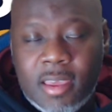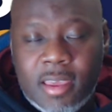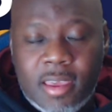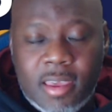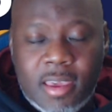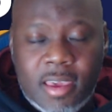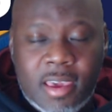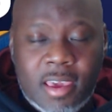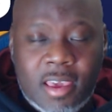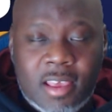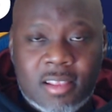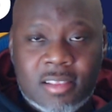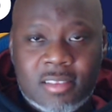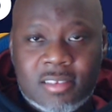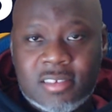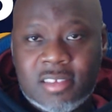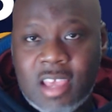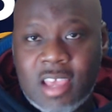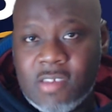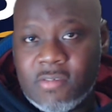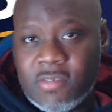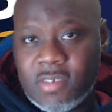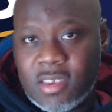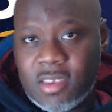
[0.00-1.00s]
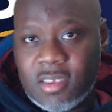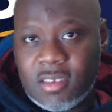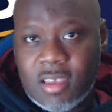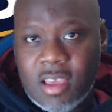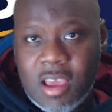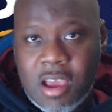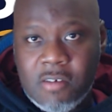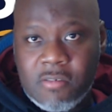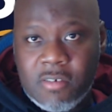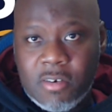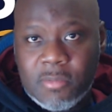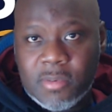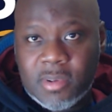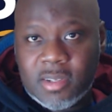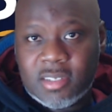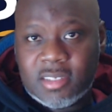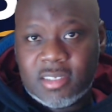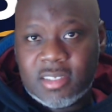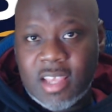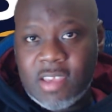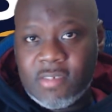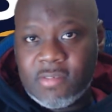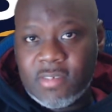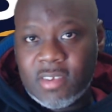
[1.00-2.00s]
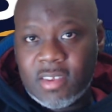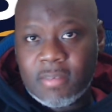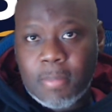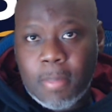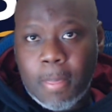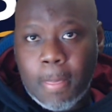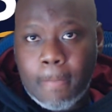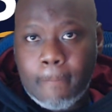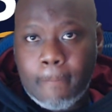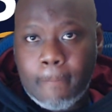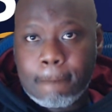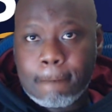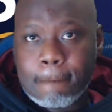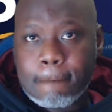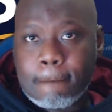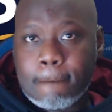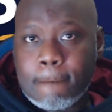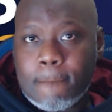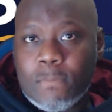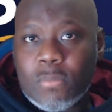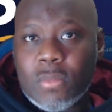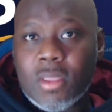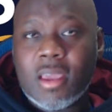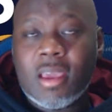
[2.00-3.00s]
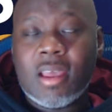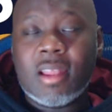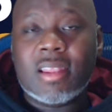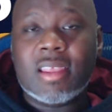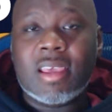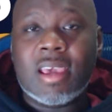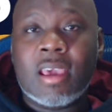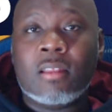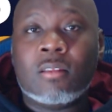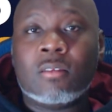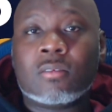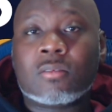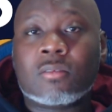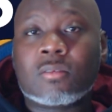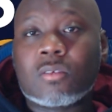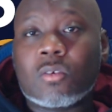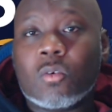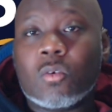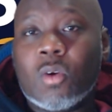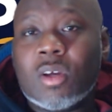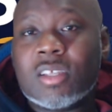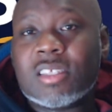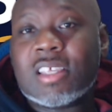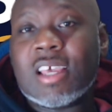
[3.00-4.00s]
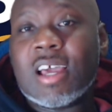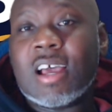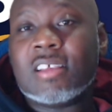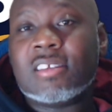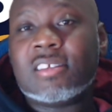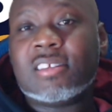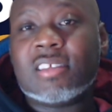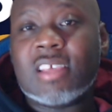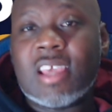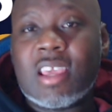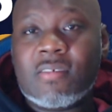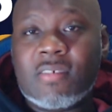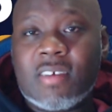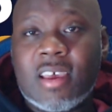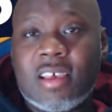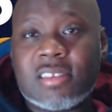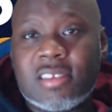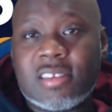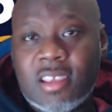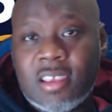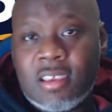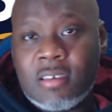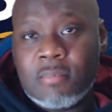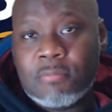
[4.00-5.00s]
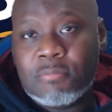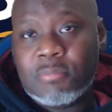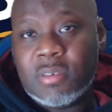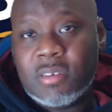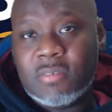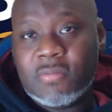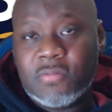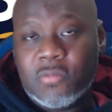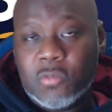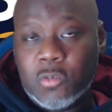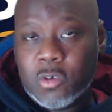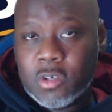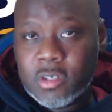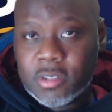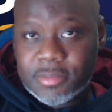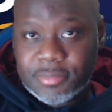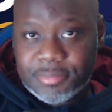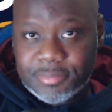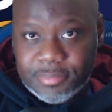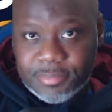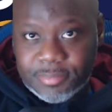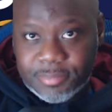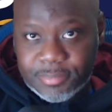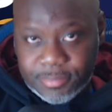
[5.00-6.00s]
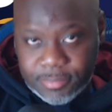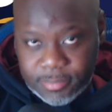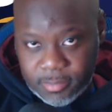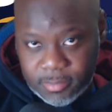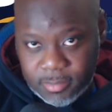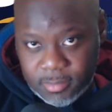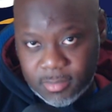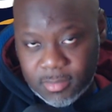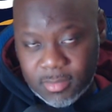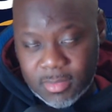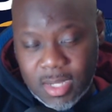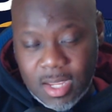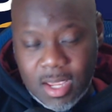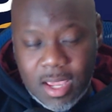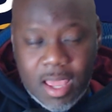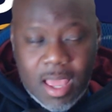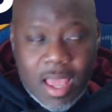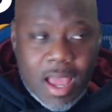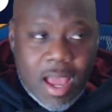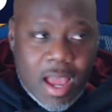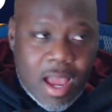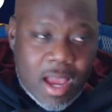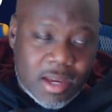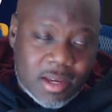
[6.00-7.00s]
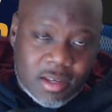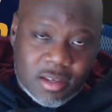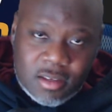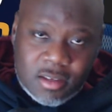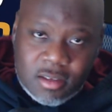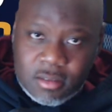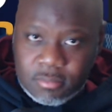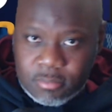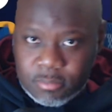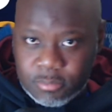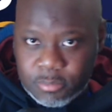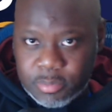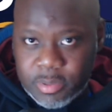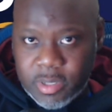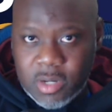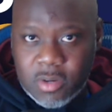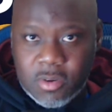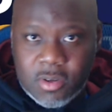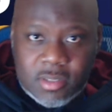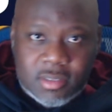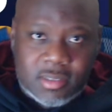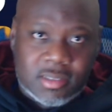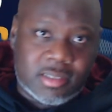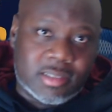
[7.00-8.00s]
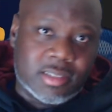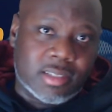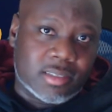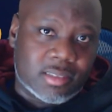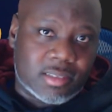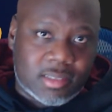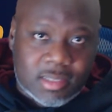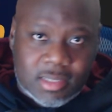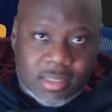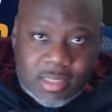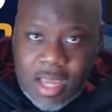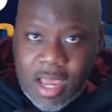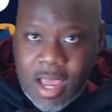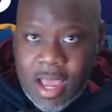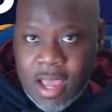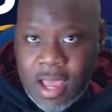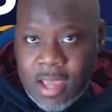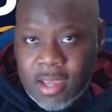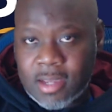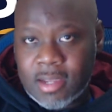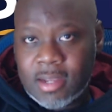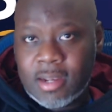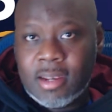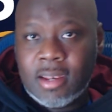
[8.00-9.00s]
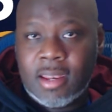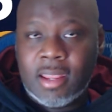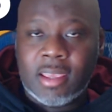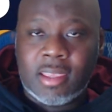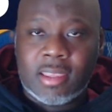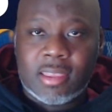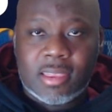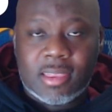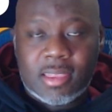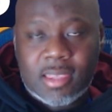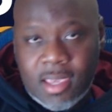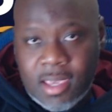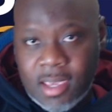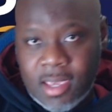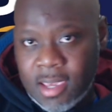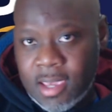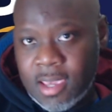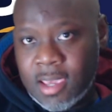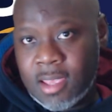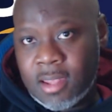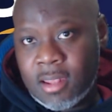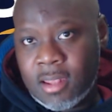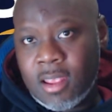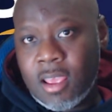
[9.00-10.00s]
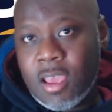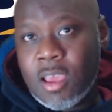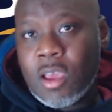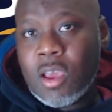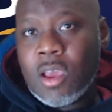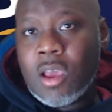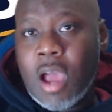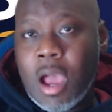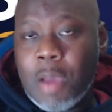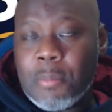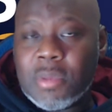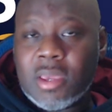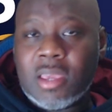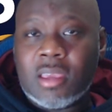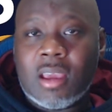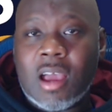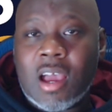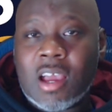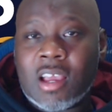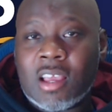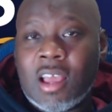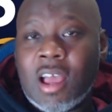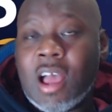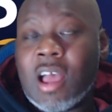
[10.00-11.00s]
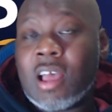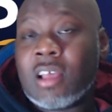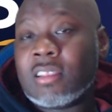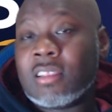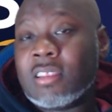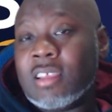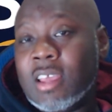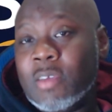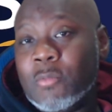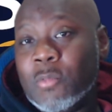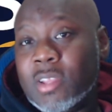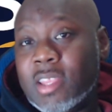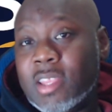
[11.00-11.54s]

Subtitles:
and save it however I want to save it. And then once I save it as an MP4, I could put it on TikTok, LinkedIn. I mean, with the